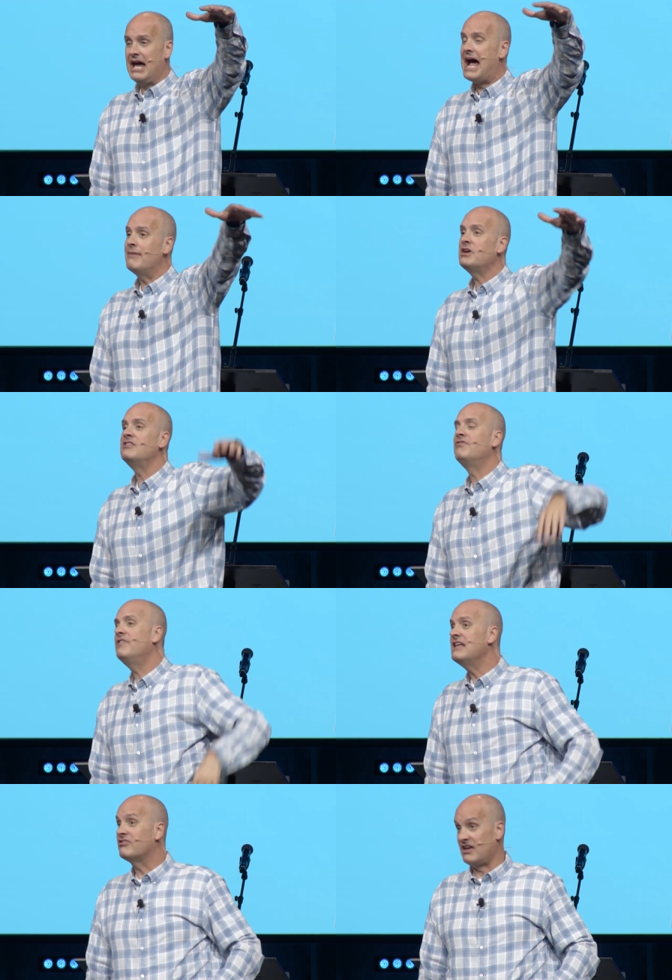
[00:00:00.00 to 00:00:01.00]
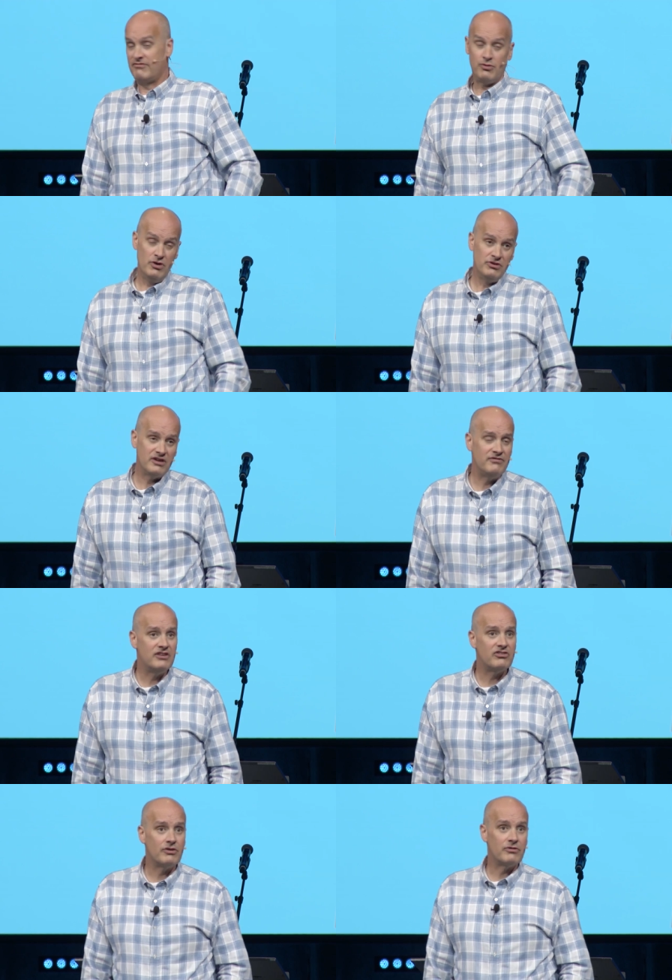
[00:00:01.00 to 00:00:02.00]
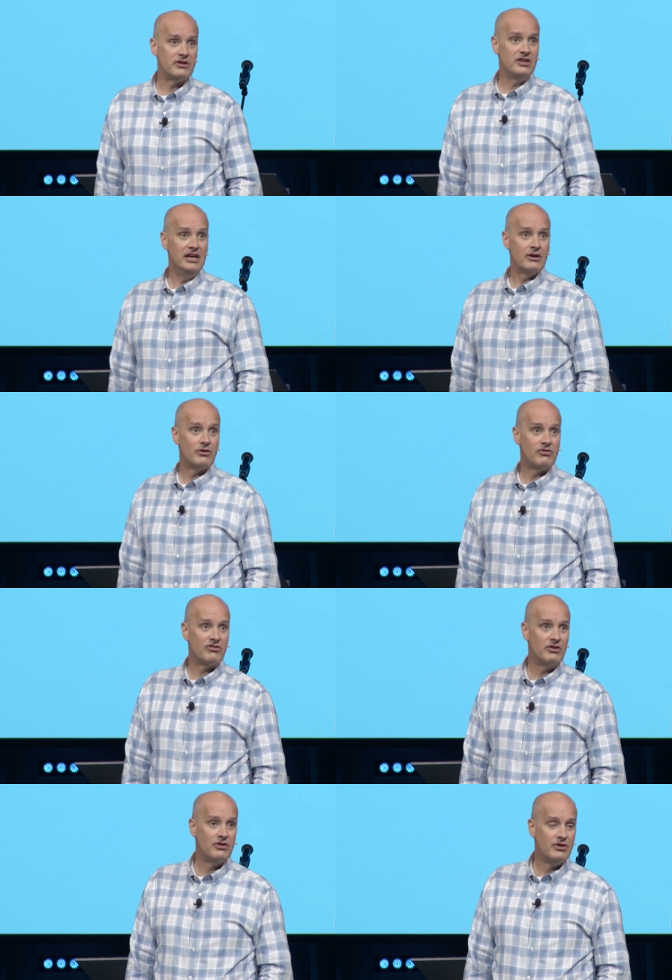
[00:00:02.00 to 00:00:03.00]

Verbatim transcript: I'm convinced, I've grown convinced over the years,